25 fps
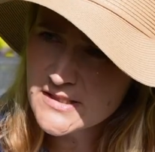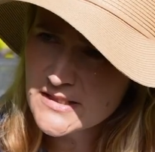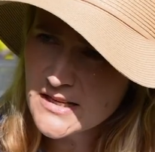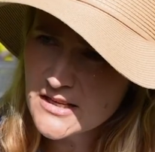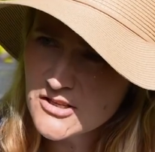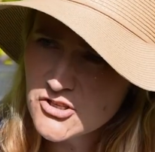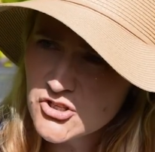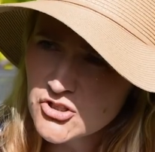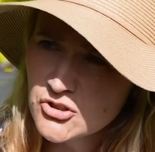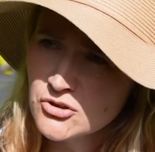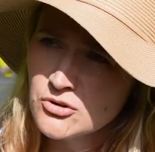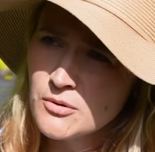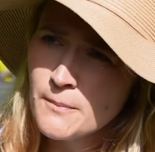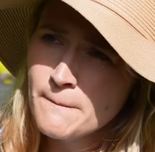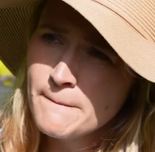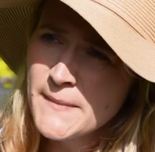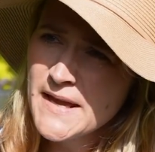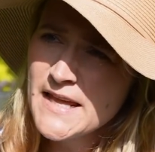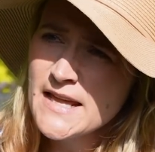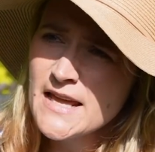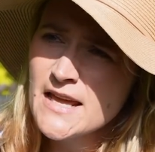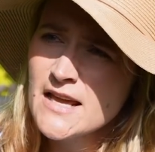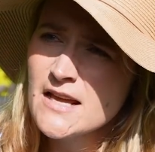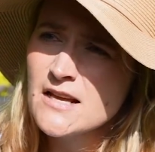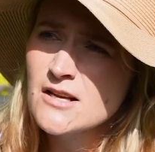essential,
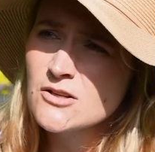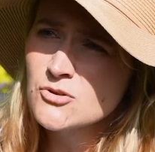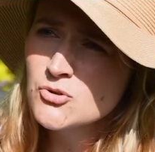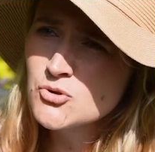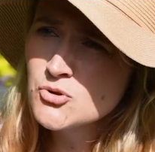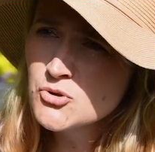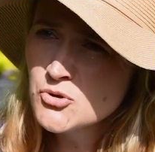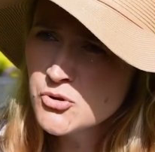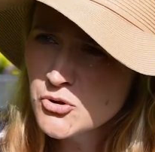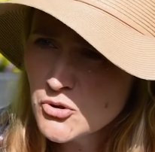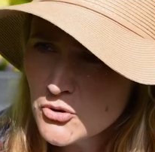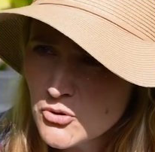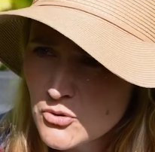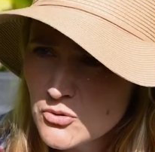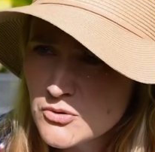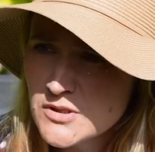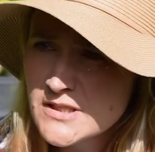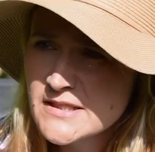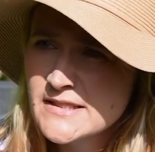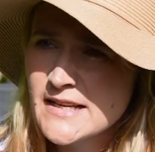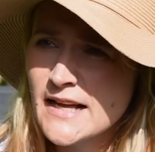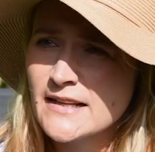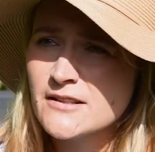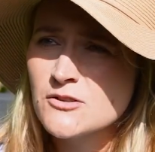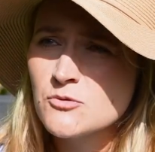meaning tools
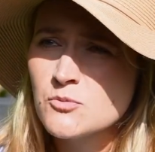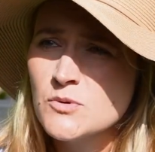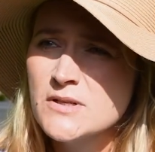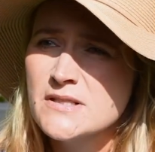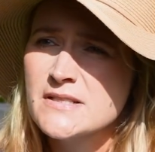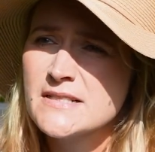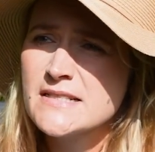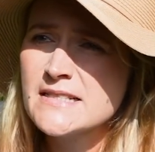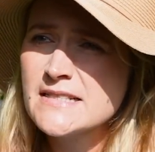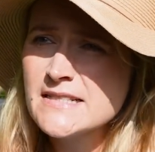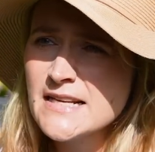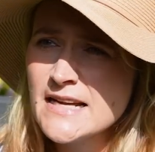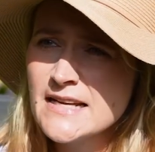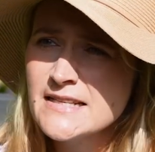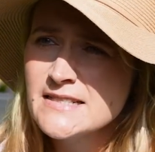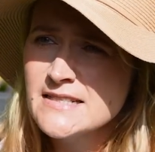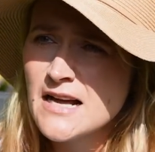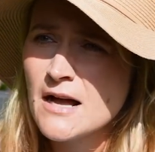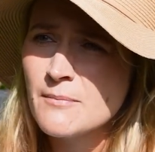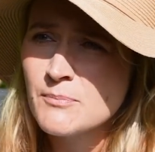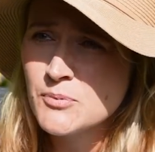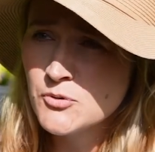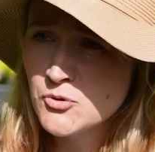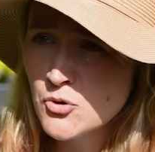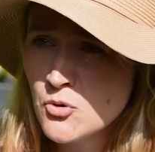that will set
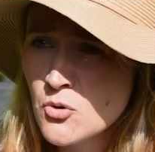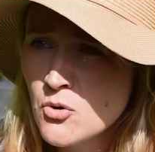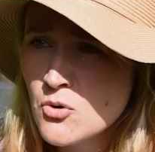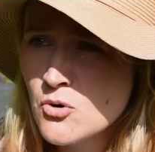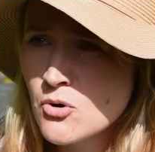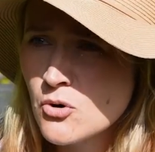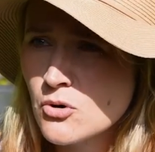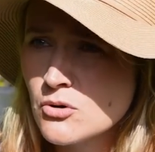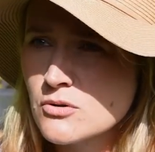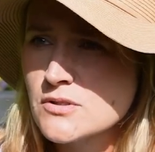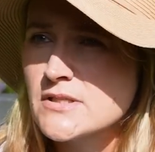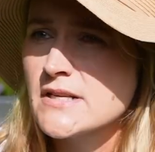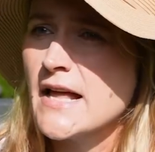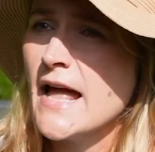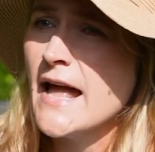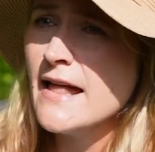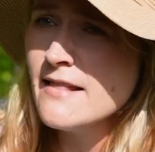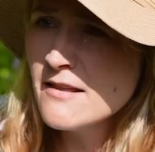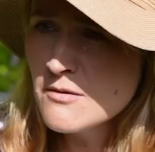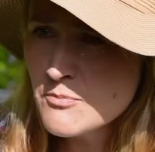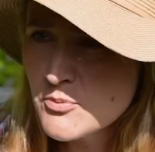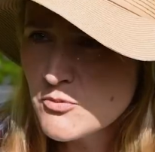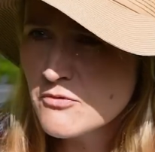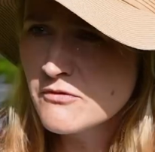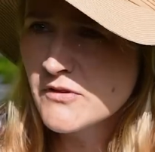up your goals and
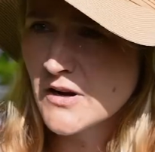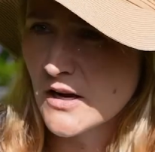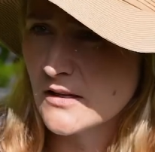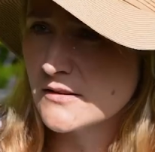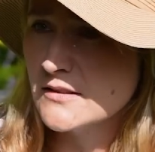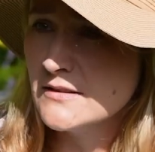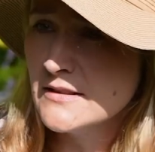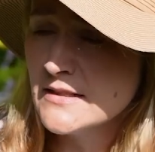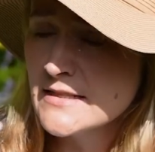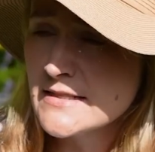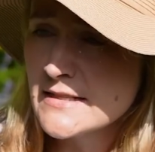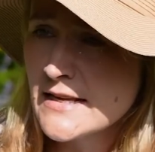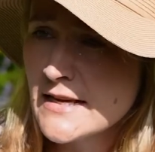improve gardening